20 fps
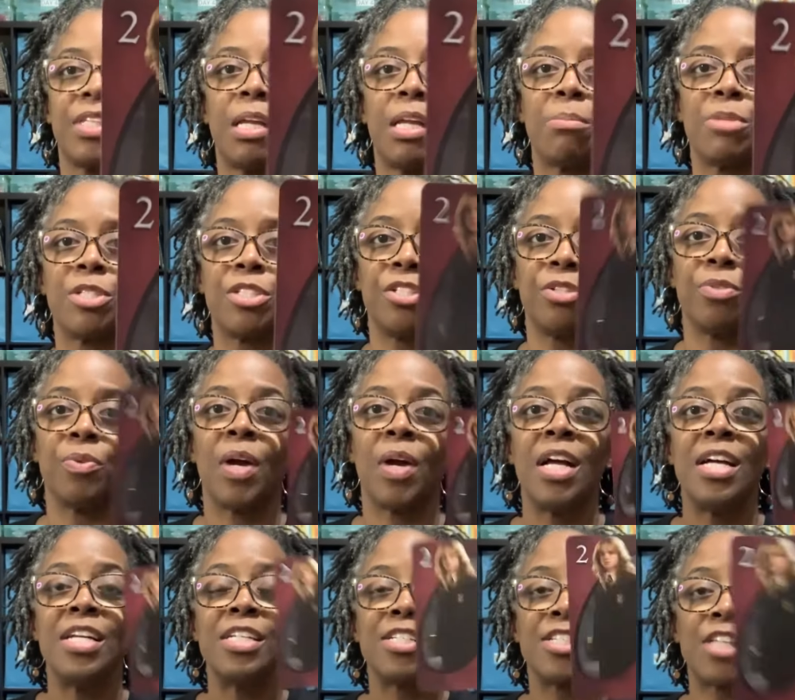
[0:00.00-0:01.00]
Number two.
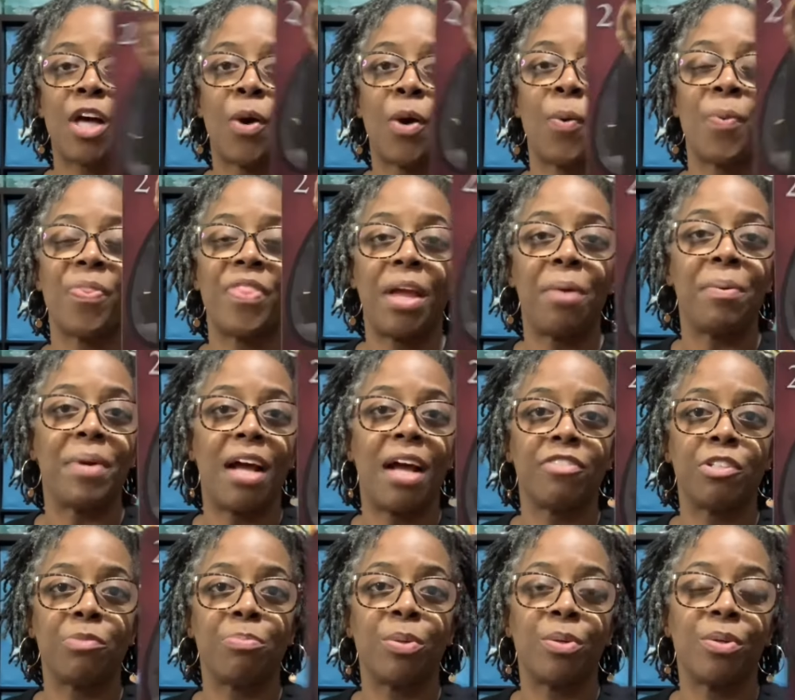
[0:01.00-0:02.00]
So they would have
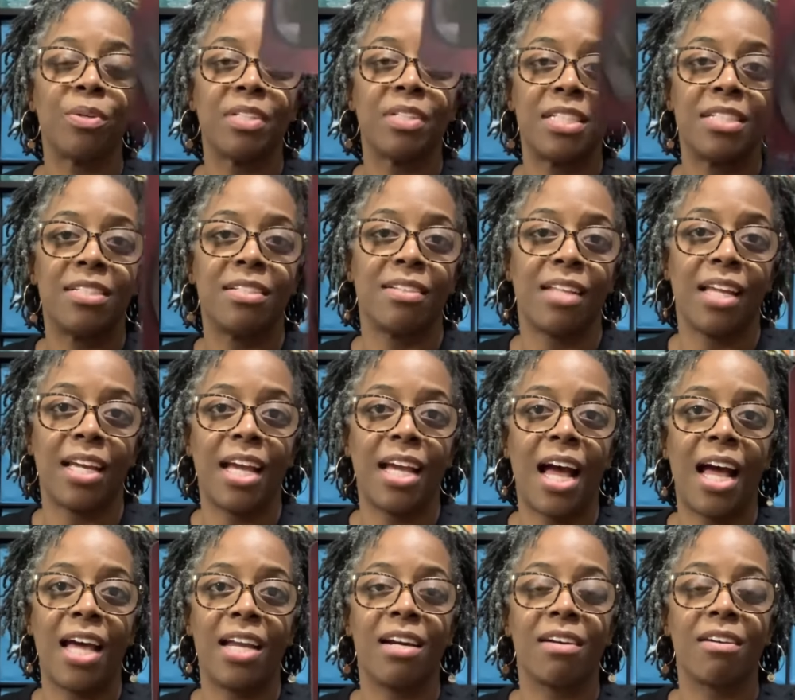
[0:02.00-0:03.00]
to pull until they
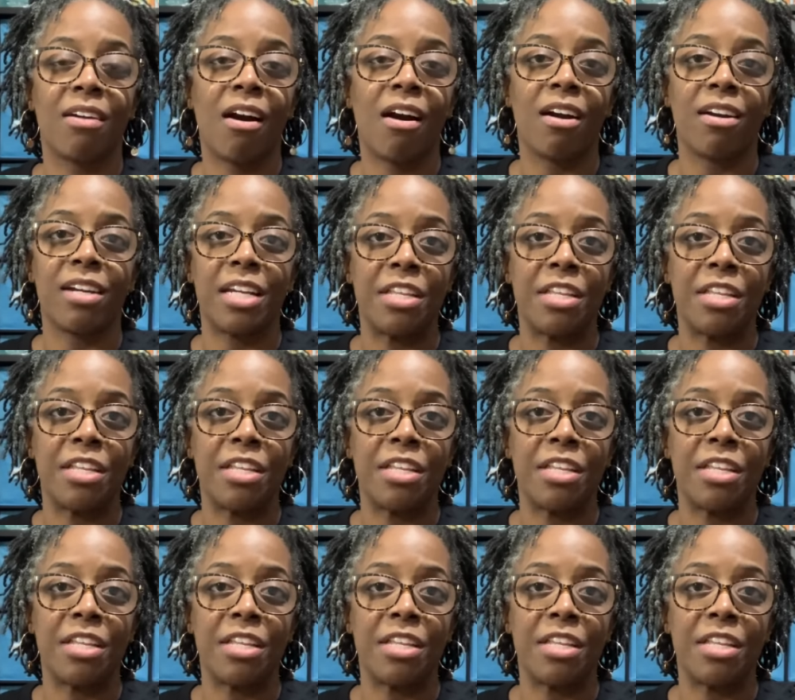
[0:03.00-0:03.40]
got a card,